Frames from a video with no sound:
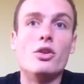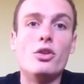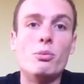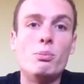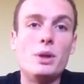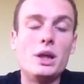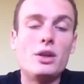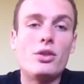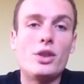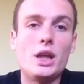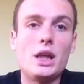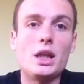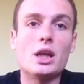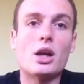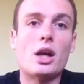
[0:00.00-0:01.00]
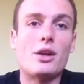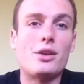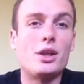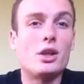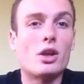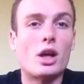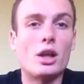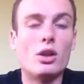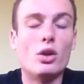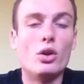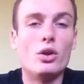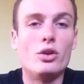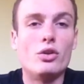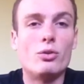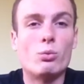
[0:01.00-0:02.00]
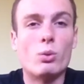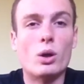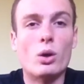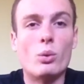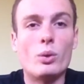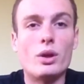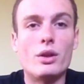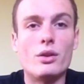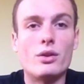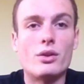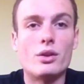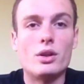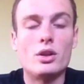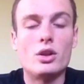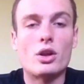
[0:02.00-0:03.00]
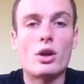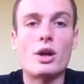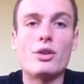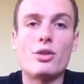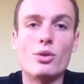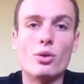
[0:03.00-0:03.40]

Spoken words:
The big thing I think I learned as well with, I